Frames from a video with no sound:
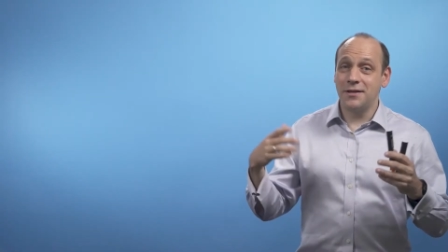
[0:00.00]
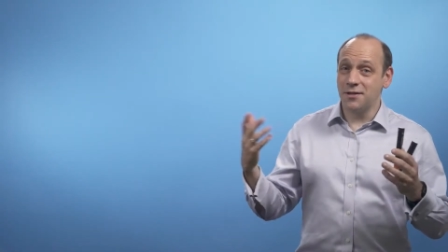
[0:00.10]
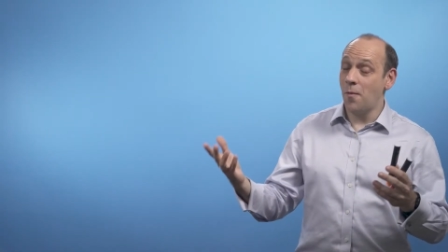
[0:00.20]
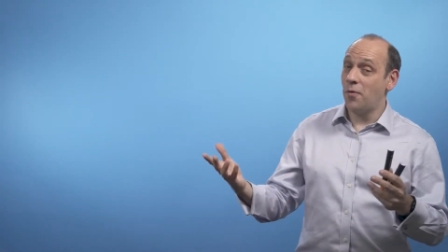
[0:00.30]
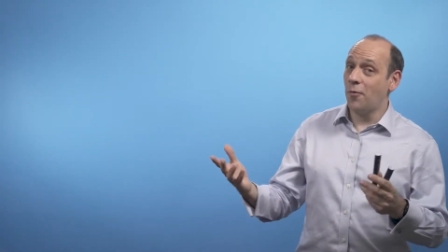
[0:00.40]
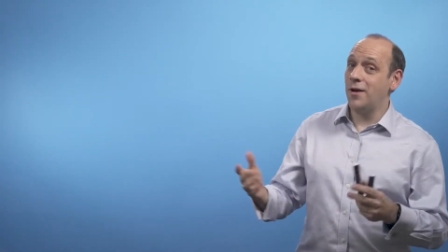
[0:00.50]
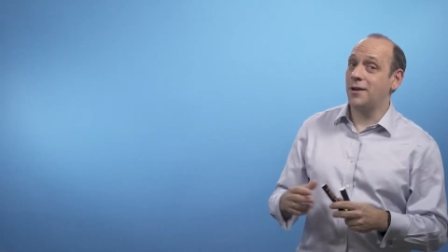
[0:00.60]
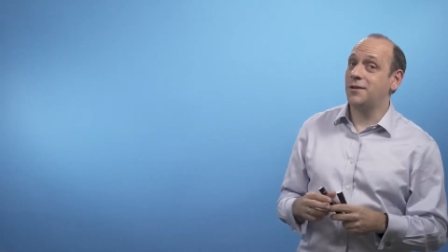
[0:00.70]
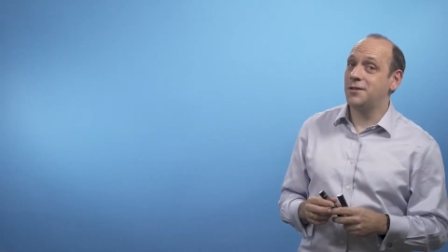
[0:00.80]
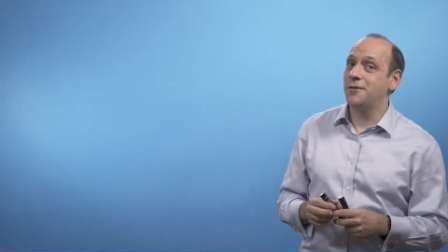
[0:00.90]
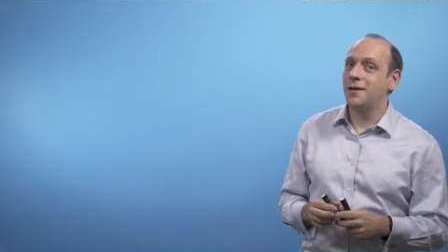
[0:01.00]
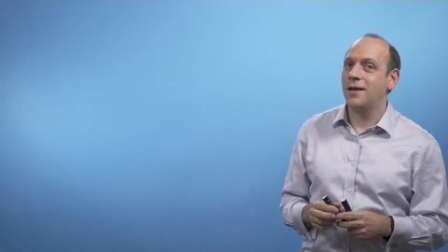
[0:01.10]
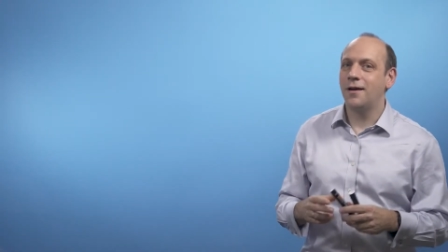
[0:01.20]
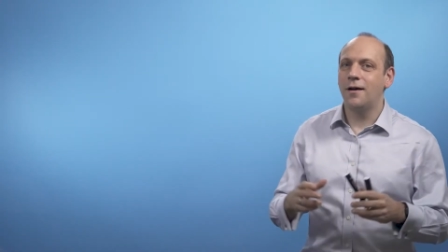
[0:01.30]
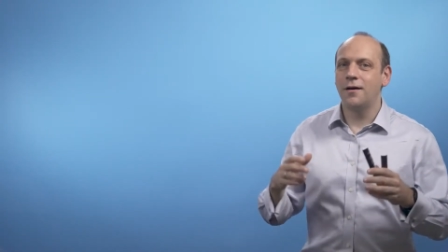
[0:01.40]
example we're going to do
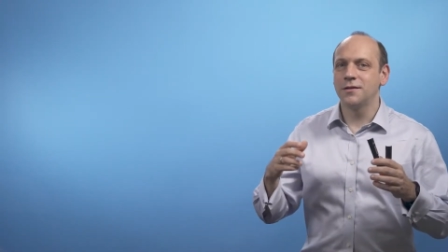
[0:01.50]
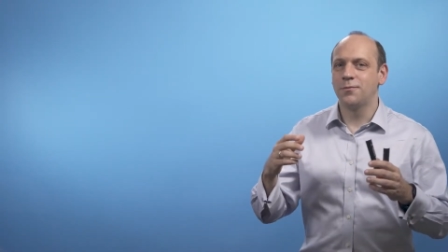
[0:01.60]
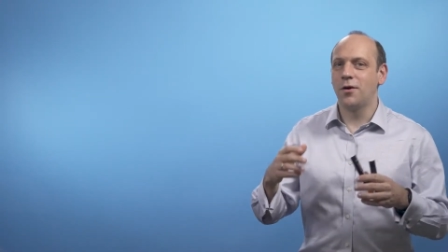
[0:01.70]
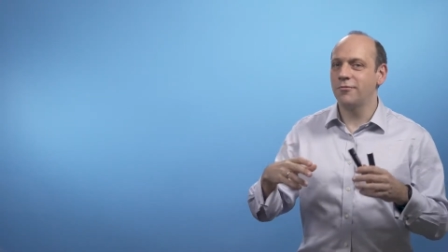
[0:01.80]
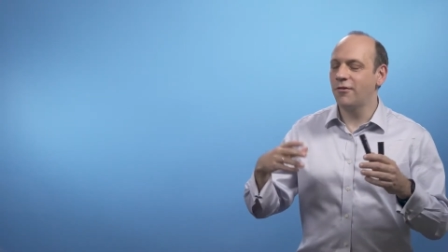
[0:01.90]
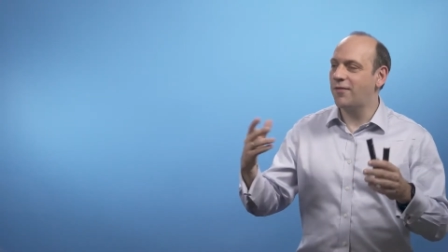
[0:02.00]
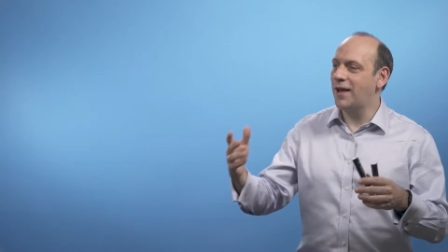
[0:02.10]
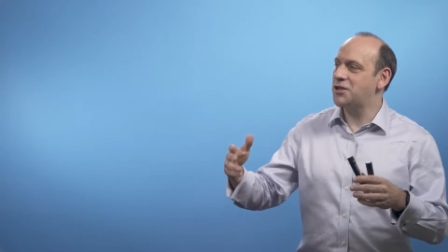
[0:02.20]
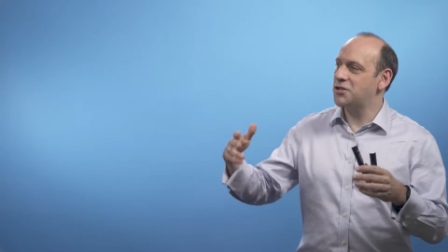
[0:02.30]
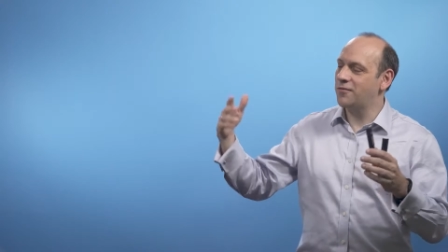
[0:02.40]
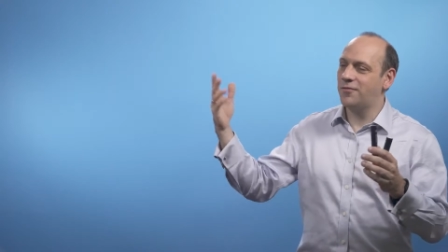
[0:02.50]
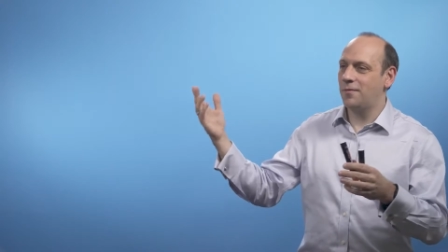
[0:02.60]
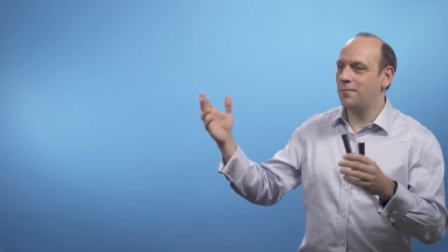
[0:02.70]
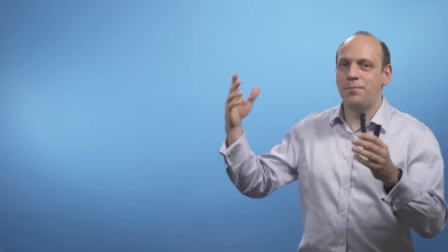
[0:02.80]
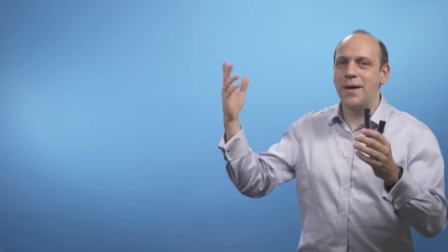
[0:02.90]
here asks what the reflection of
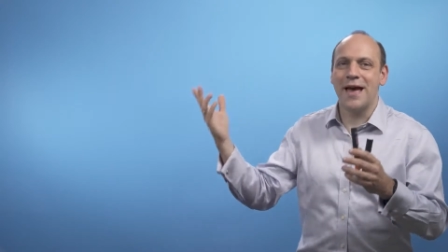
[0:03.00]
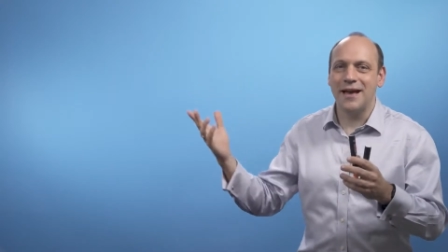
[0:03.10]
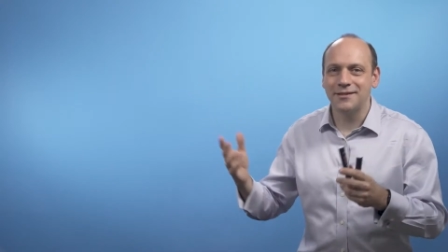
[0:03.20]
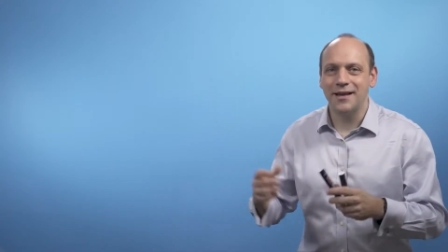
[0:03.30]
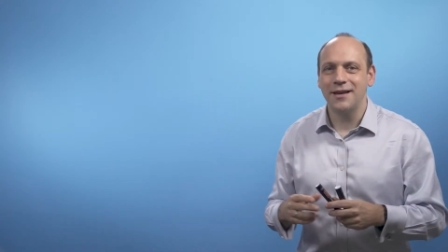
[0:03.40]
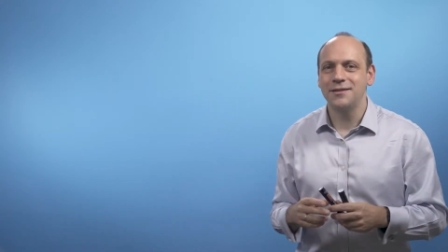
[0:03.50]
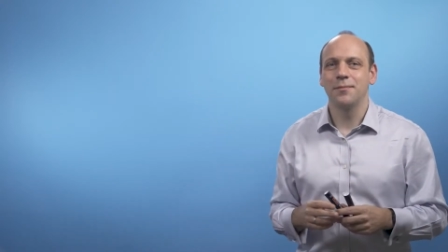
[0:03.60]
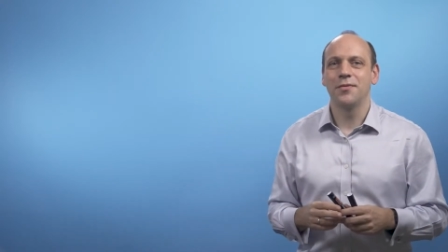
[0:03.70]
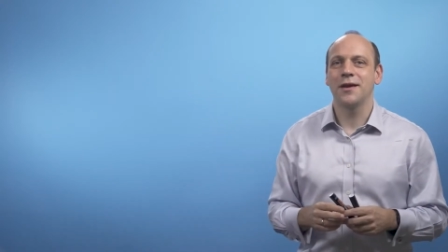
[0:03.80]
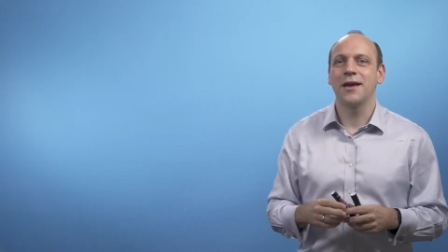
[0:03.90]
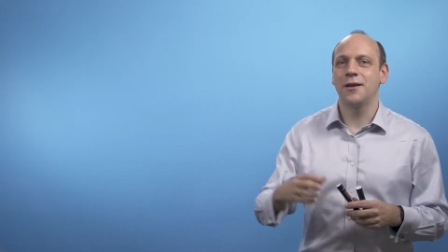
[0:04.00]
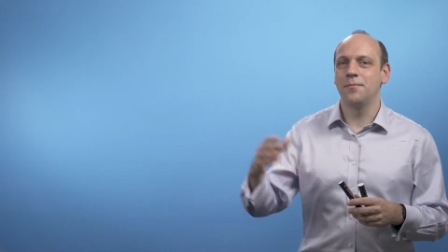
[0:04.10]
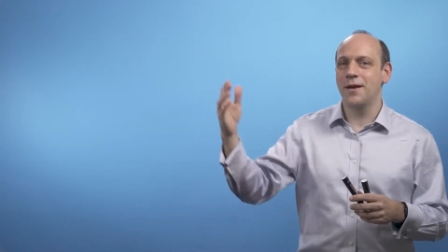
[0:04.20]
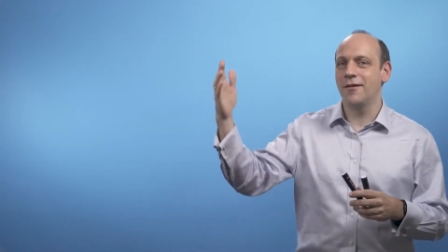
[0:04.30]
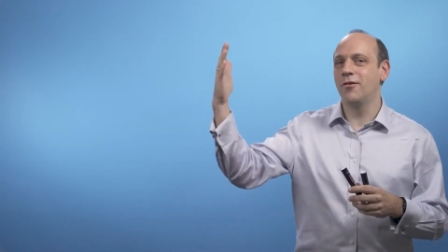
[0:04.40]
Bear, say, something in a
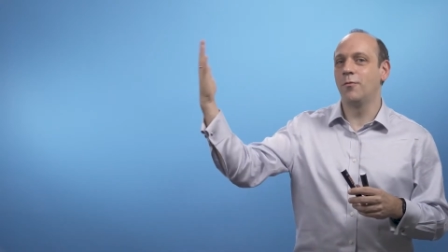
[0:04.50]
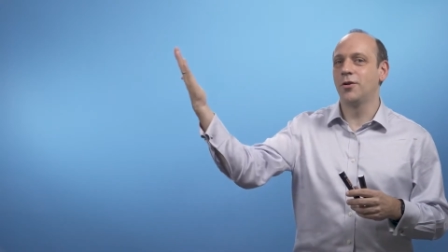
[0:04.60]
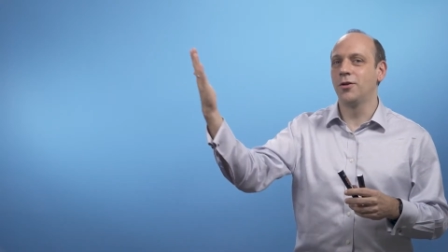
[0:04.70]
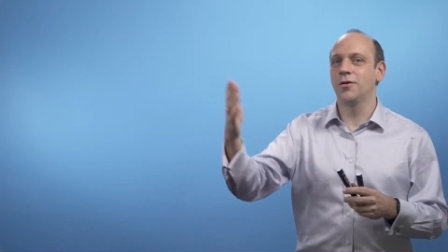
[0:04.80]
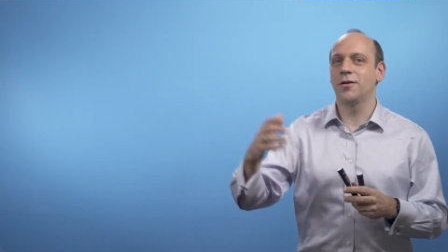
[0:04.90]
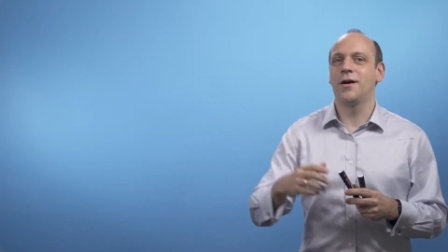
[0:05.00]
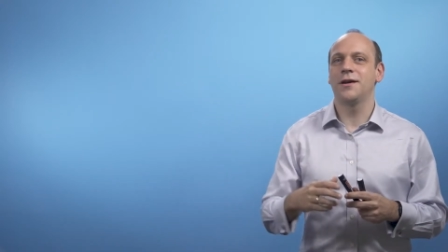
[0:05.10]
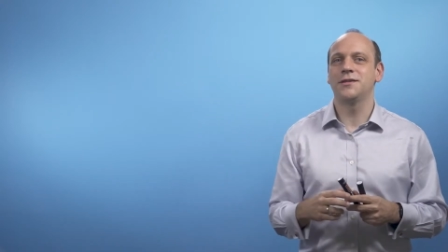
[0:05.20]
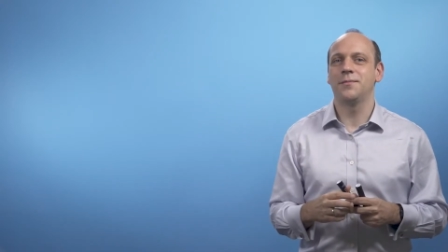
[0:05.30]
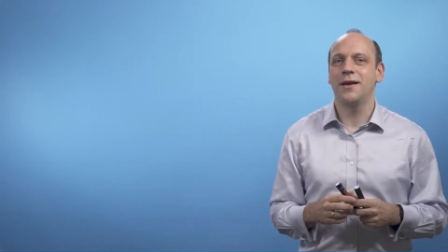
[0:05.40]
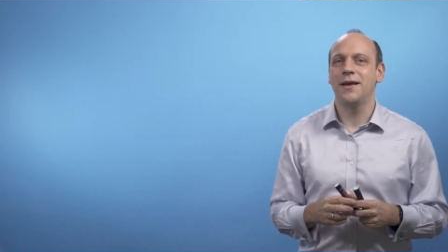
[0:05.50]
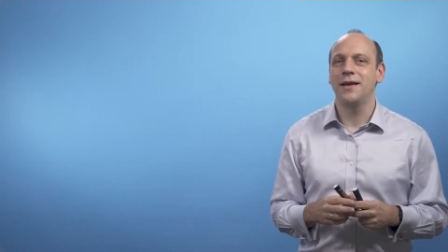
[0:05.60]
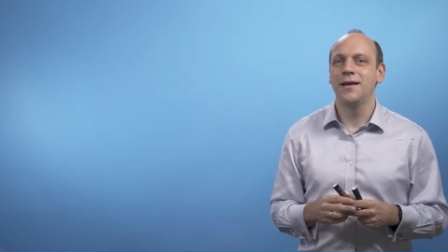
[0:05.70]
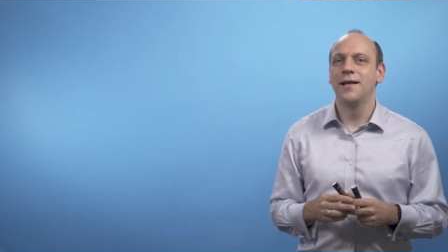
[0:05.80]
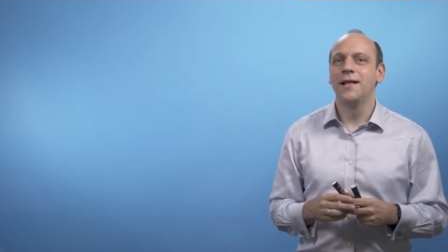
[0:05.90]
mirror would look like to
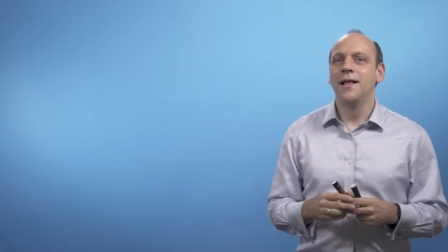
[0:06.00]
me